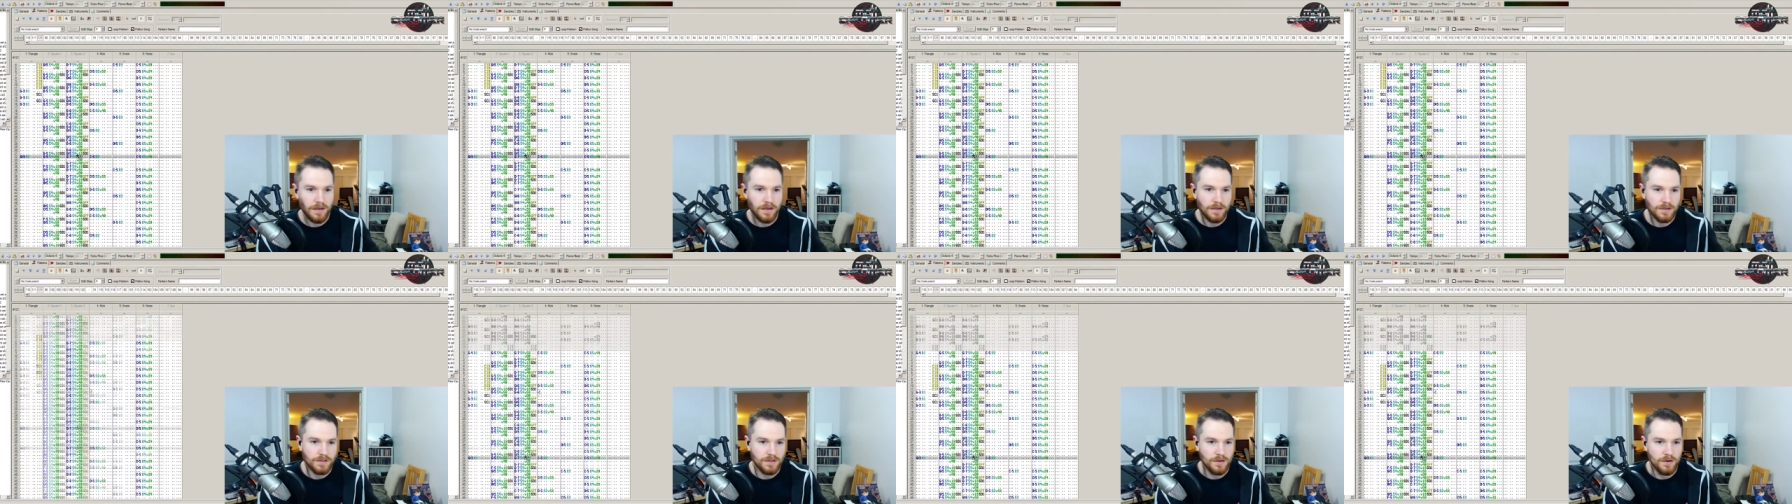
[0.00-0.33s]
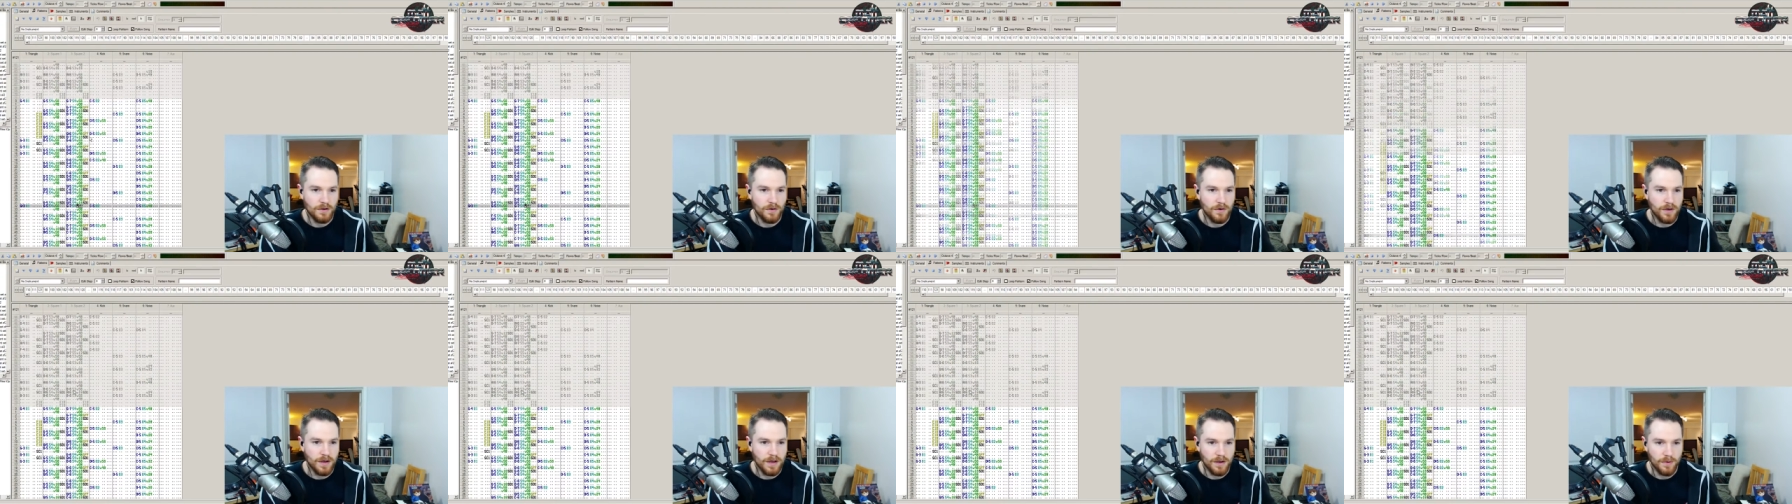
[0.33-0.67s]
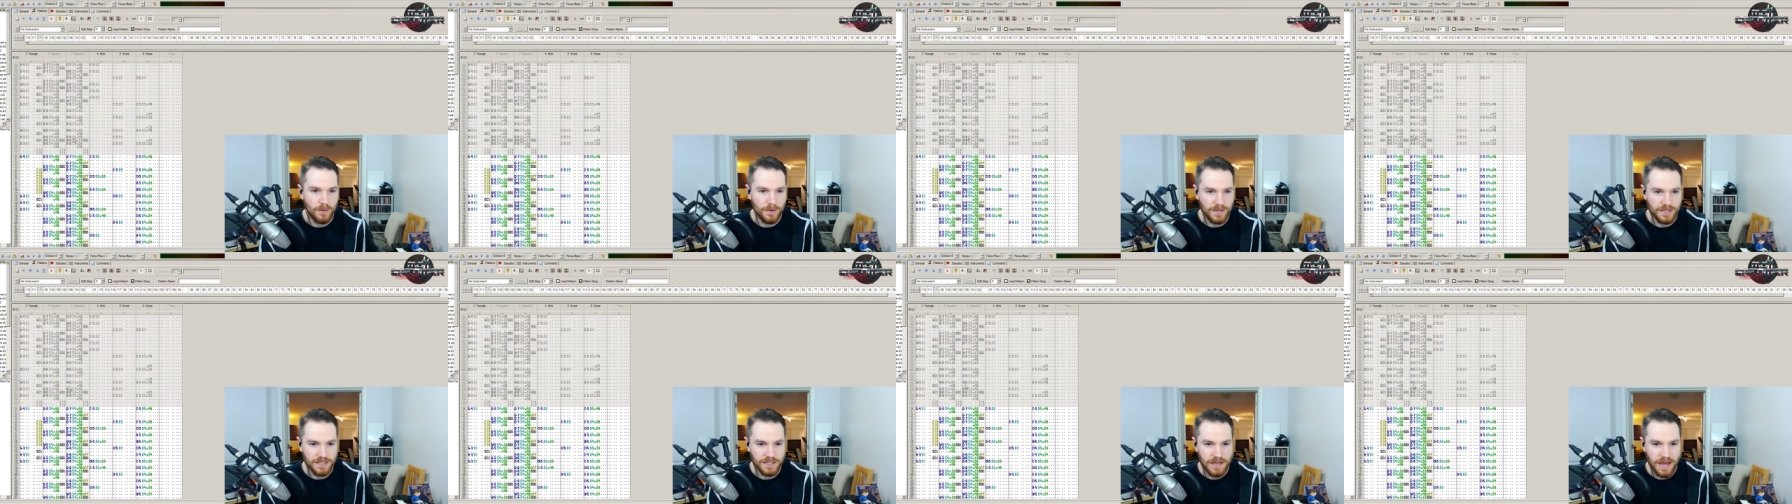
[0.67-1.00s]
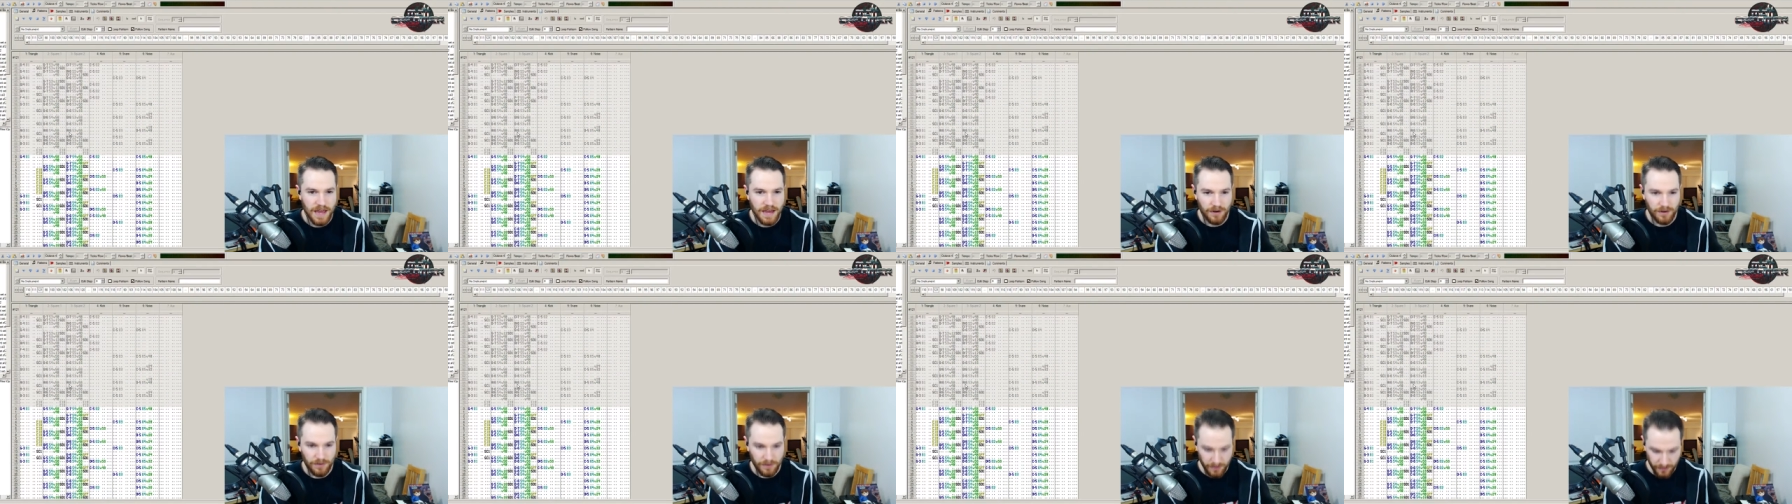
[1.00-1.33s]
So uh, we
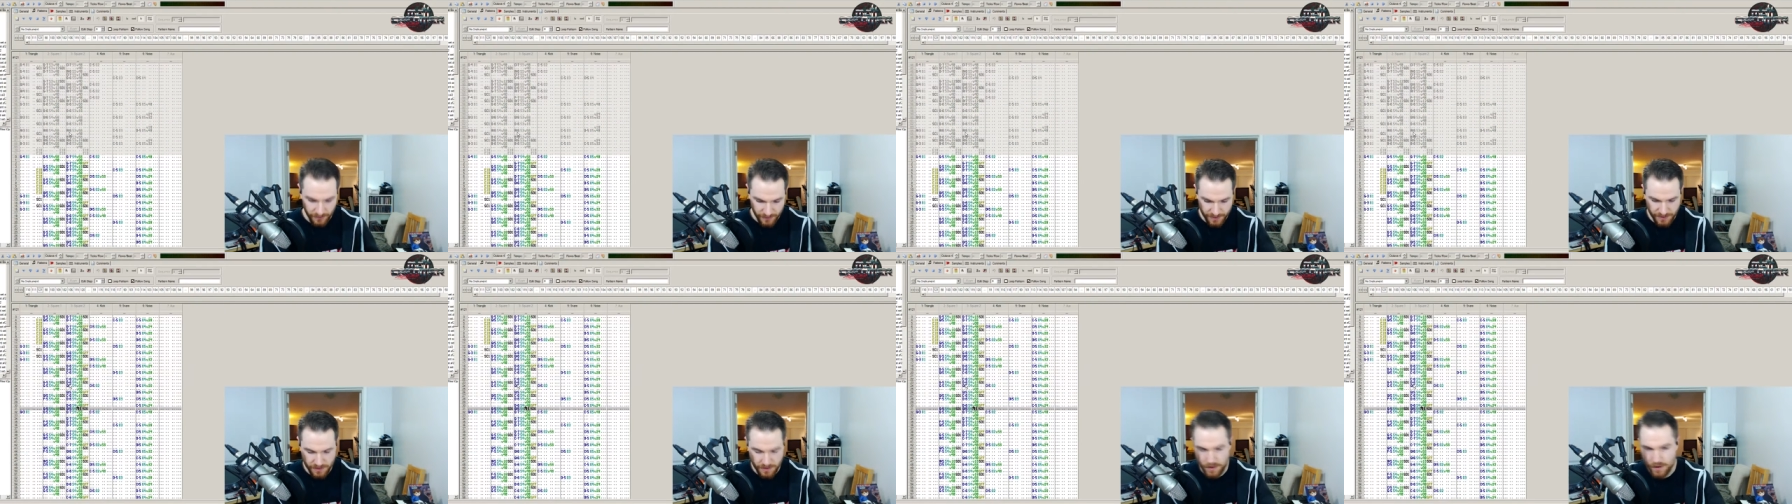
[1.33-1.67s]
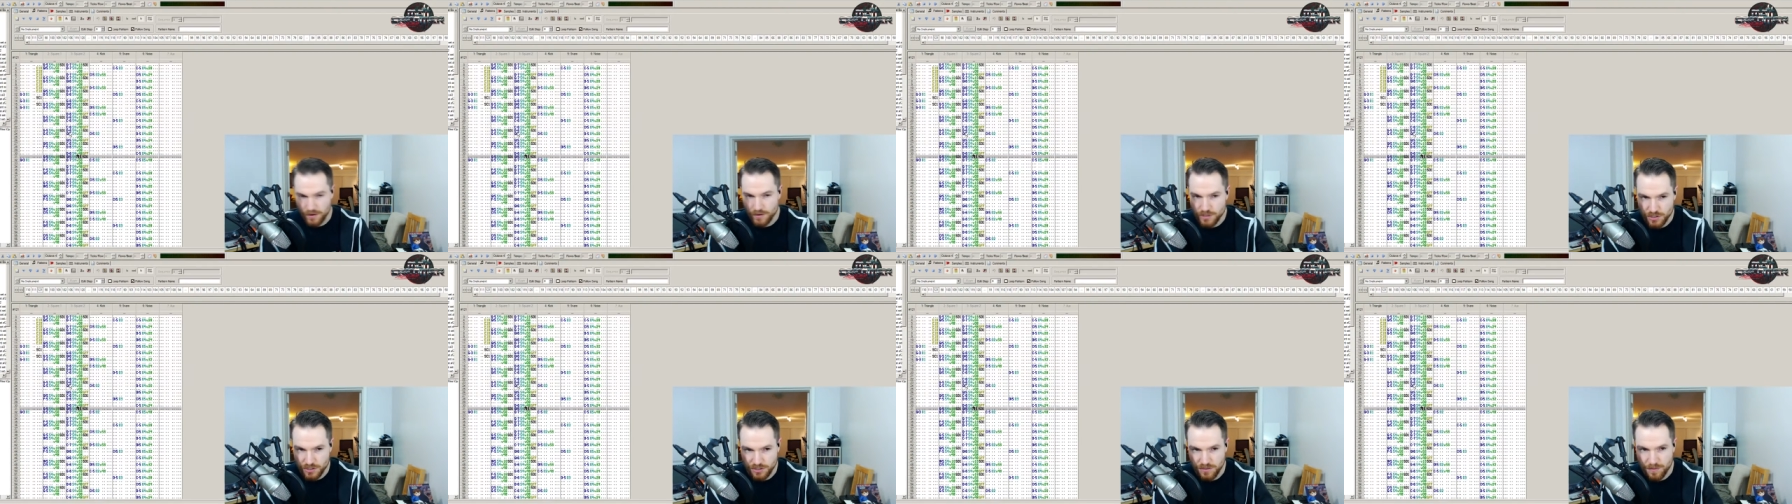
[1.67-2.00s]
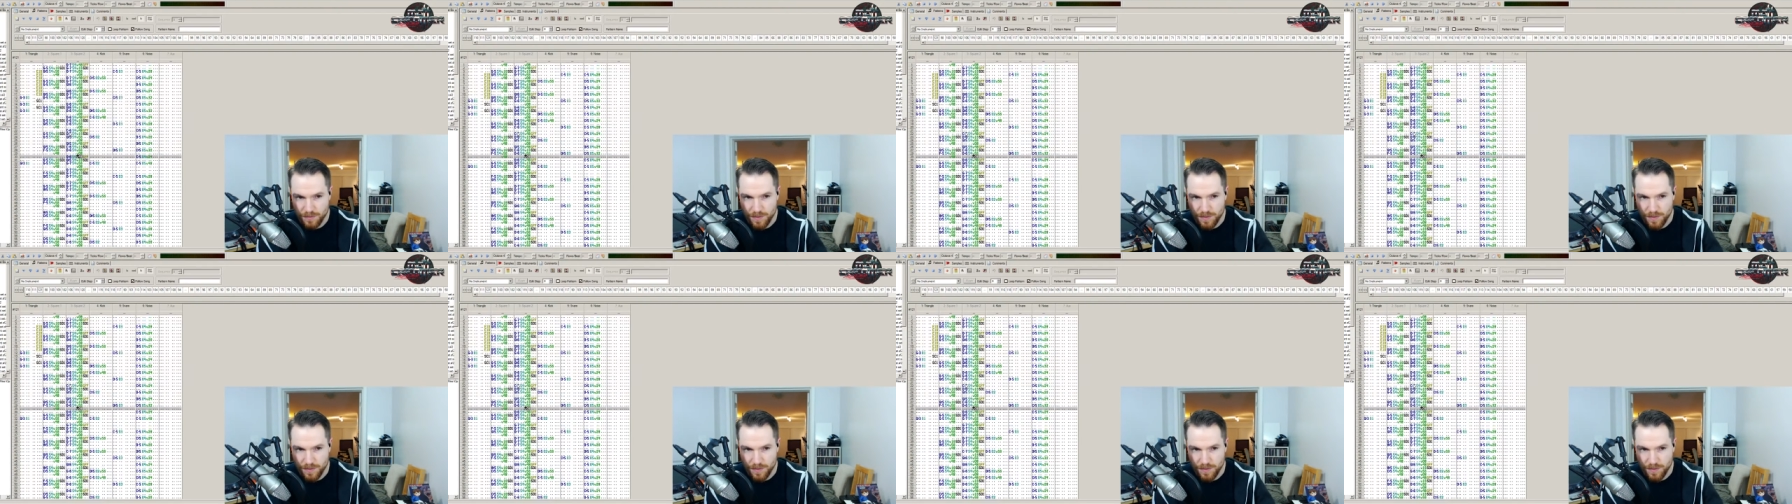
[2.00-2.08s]
staggered the listener just a